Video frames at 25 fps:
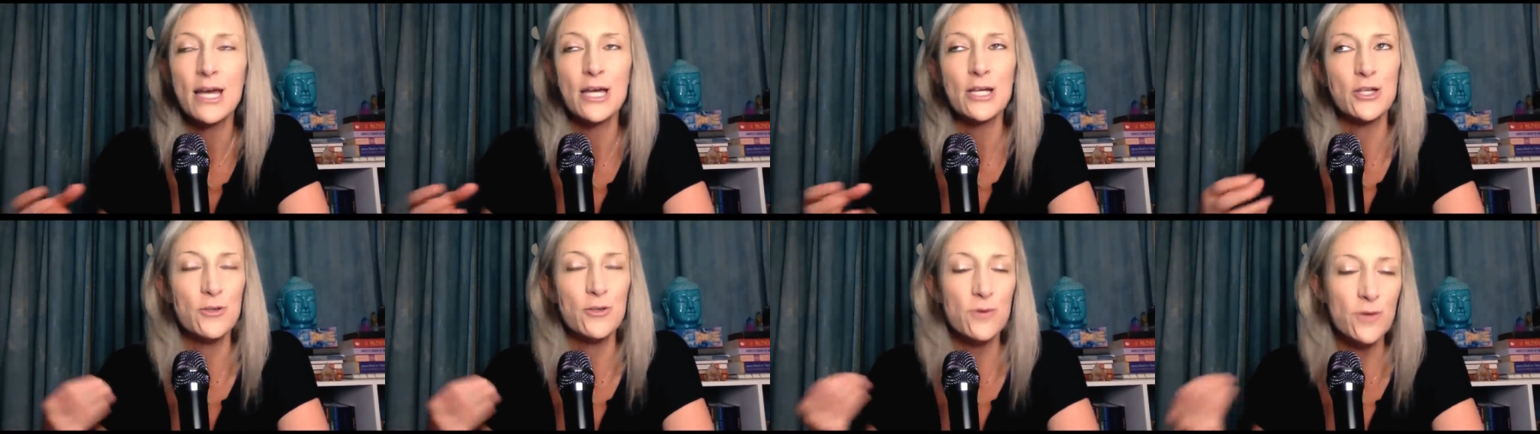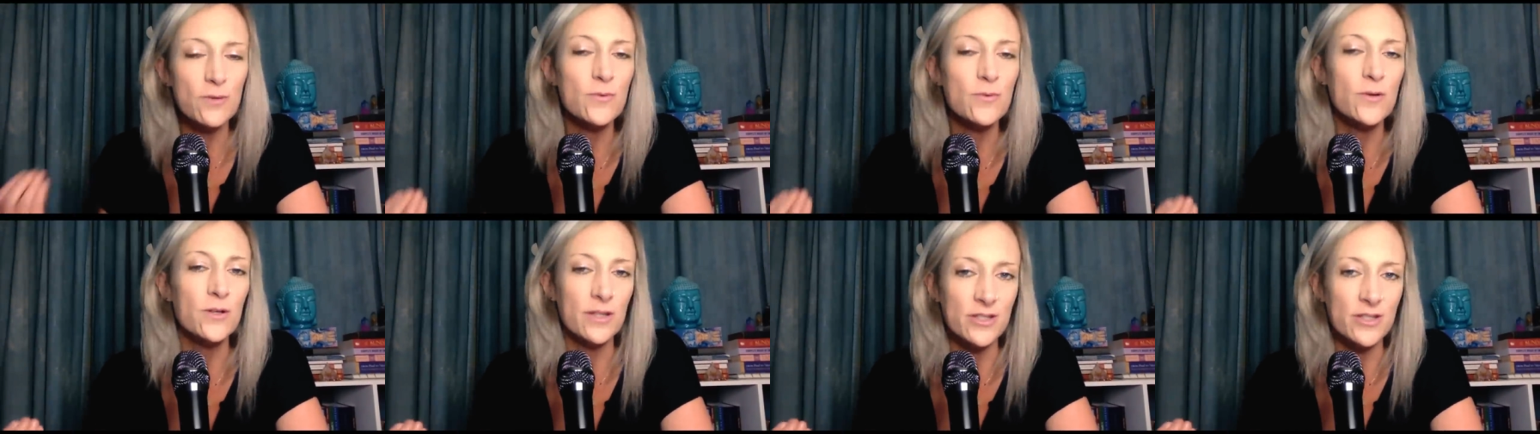you
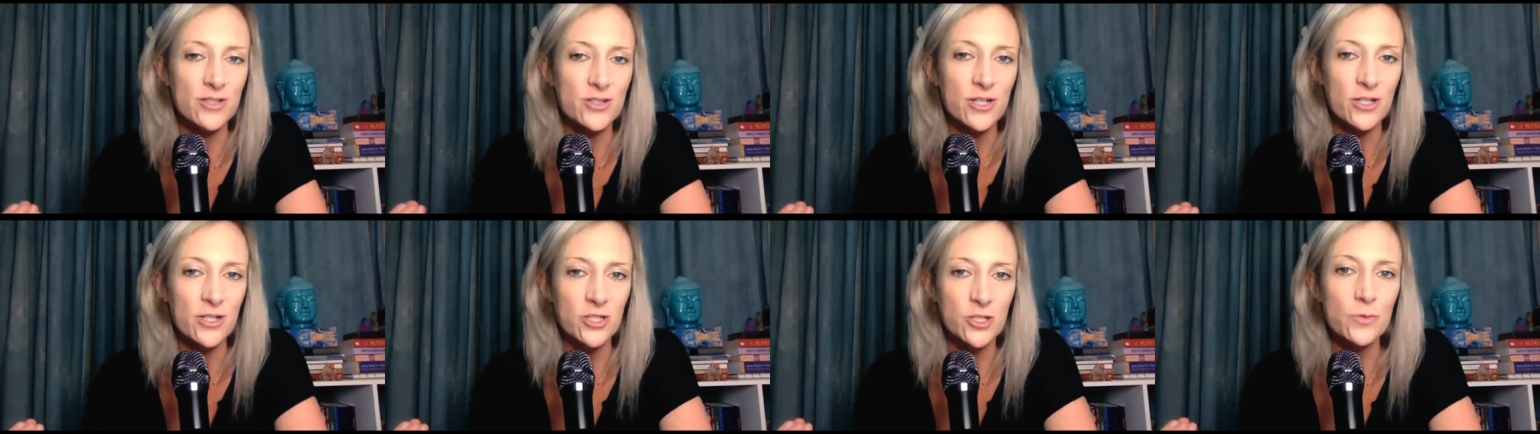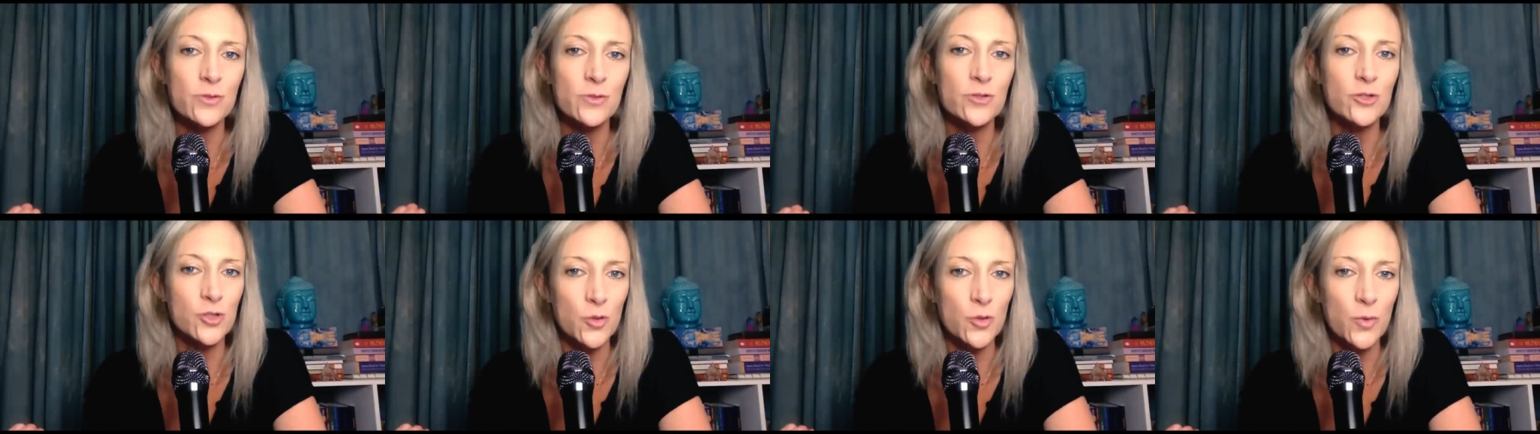can really start
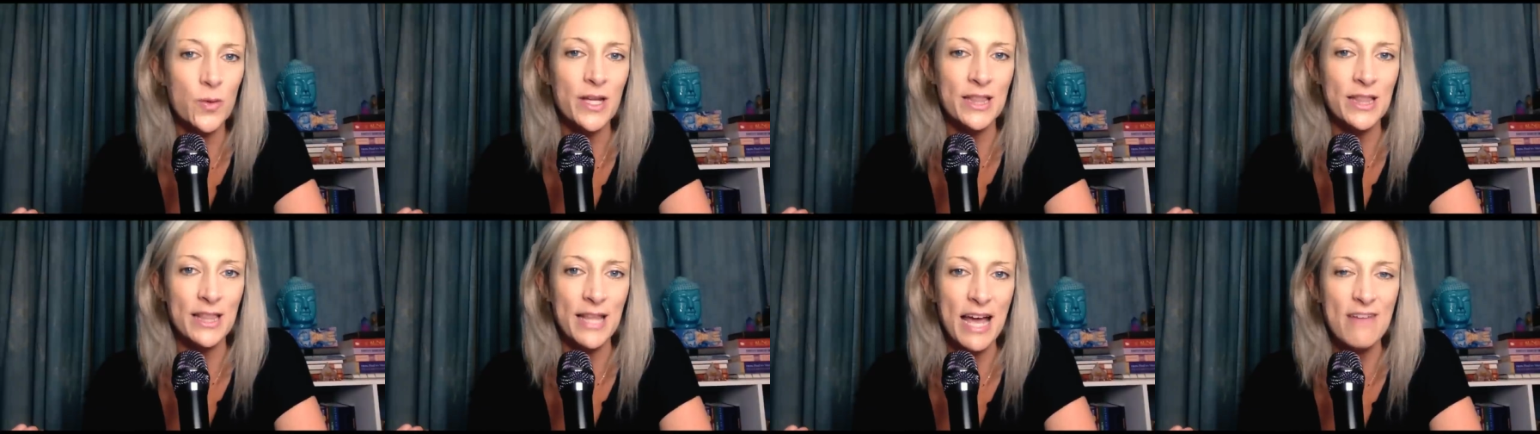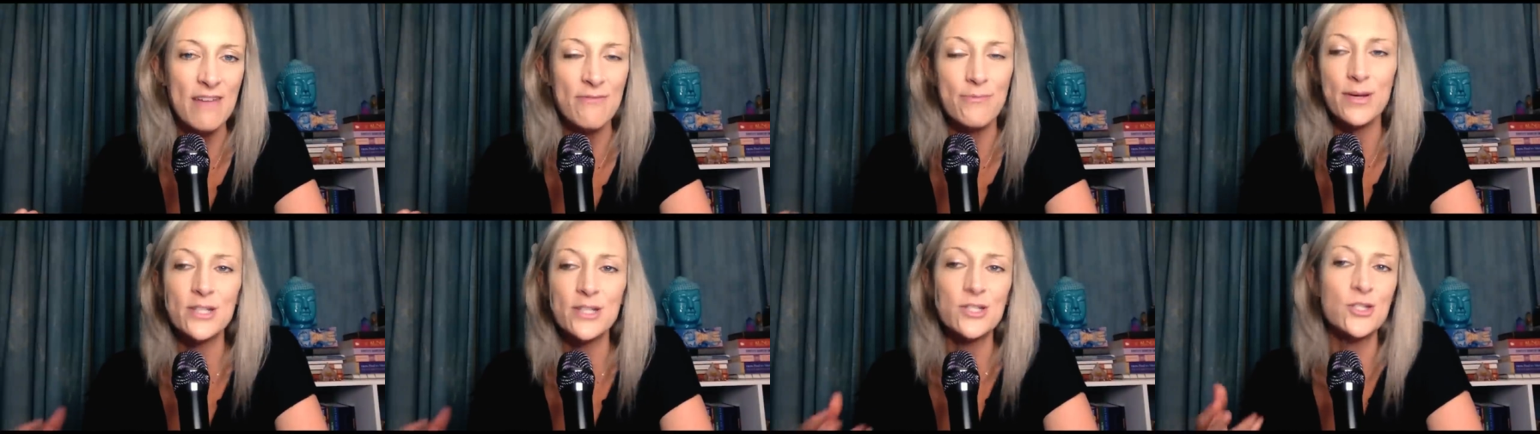to enjoy
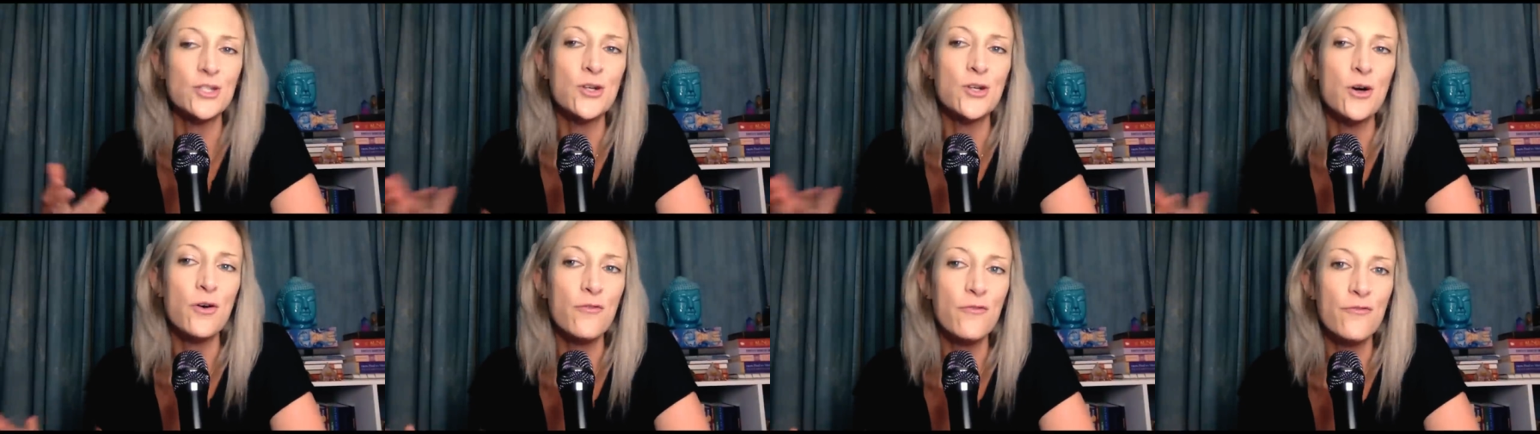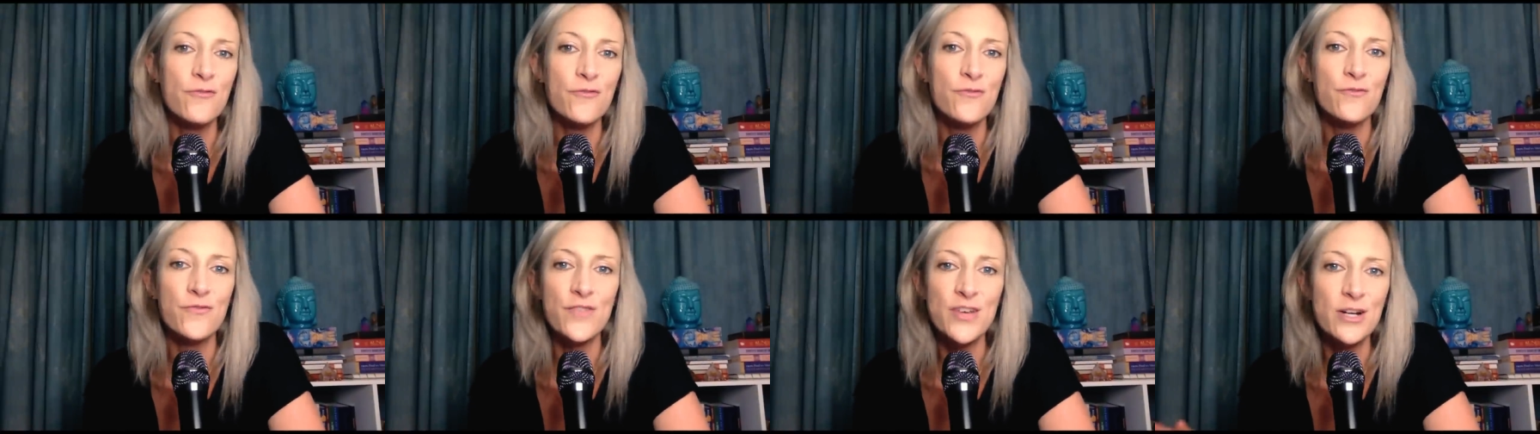life because you don't
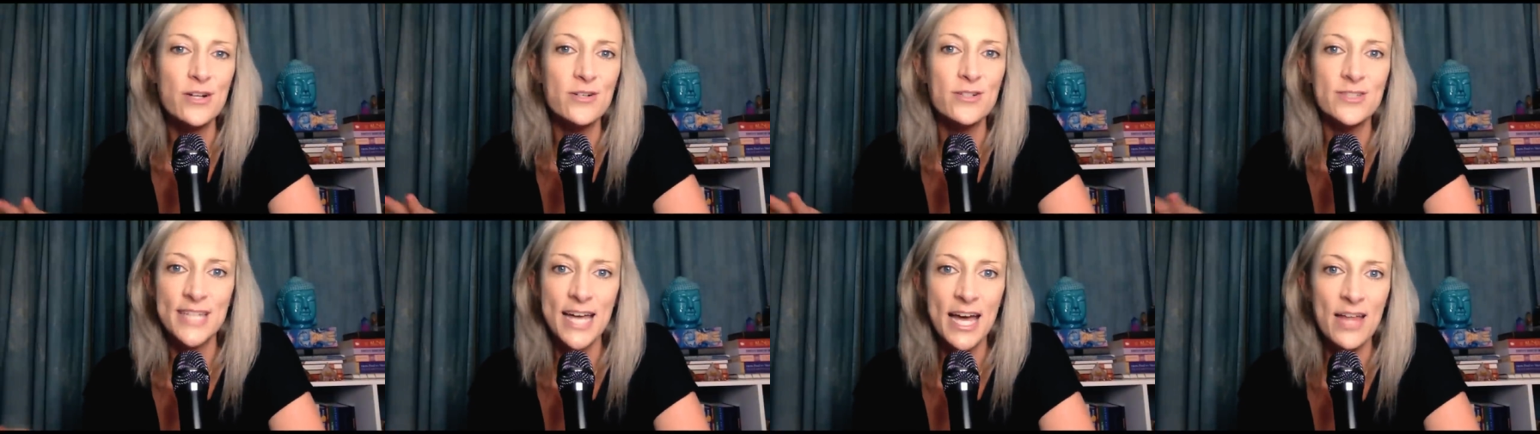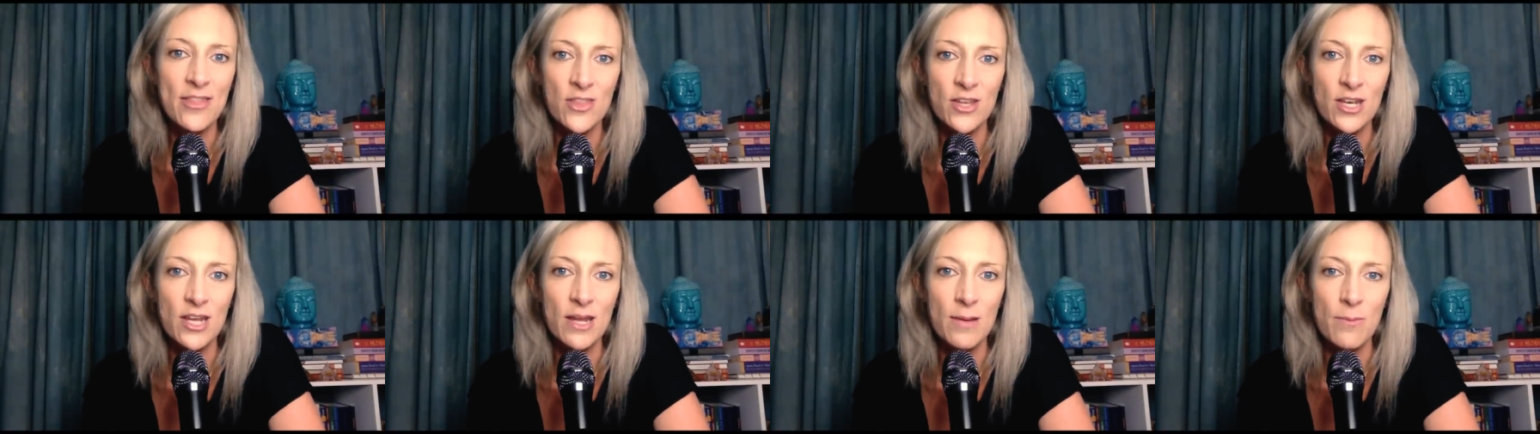fear
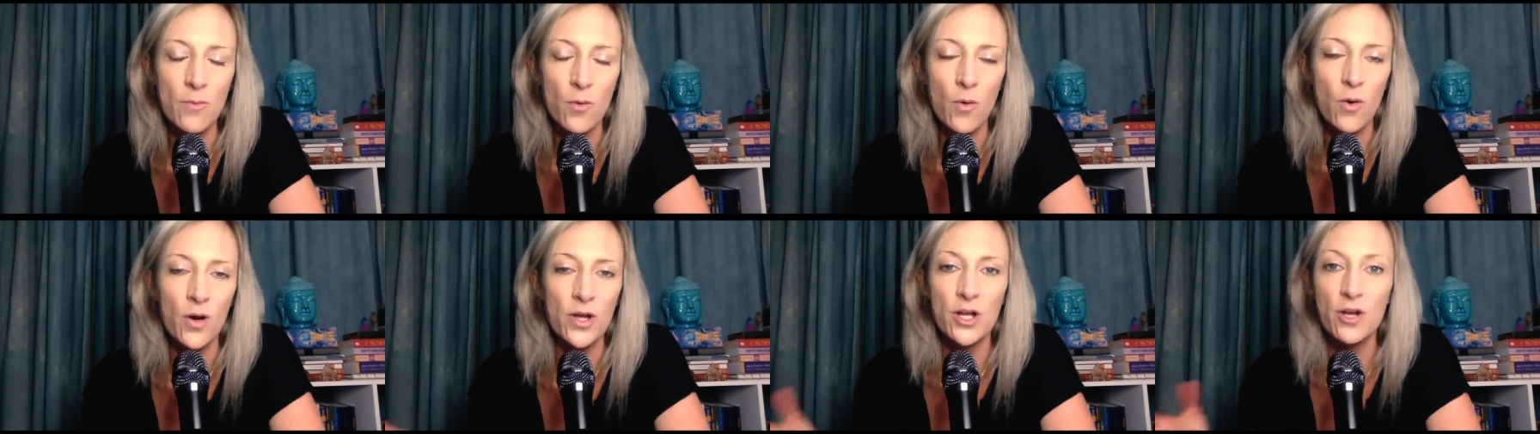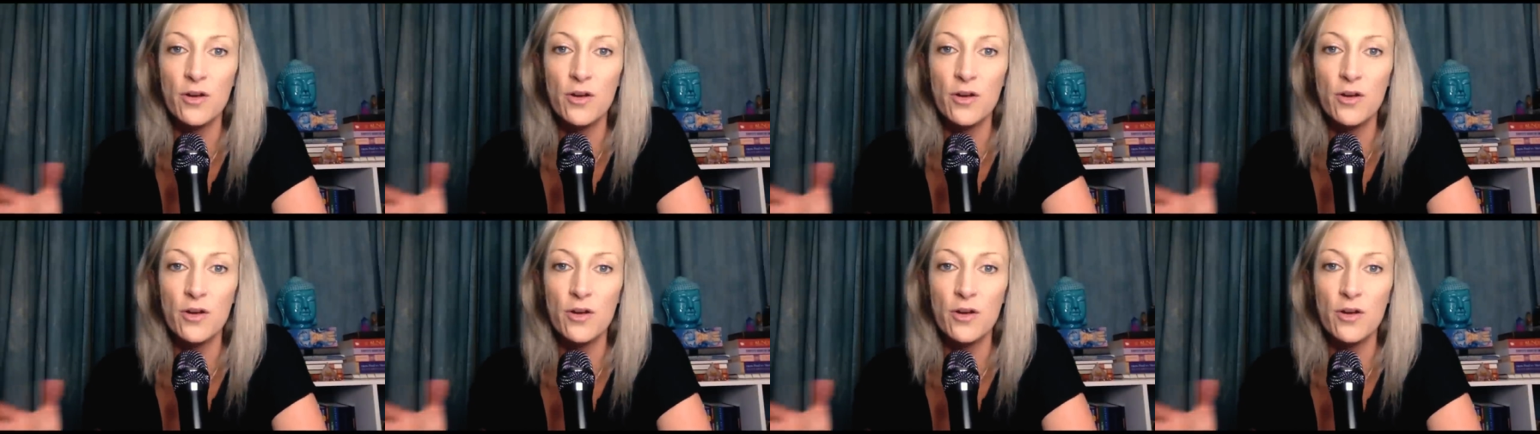death anymore.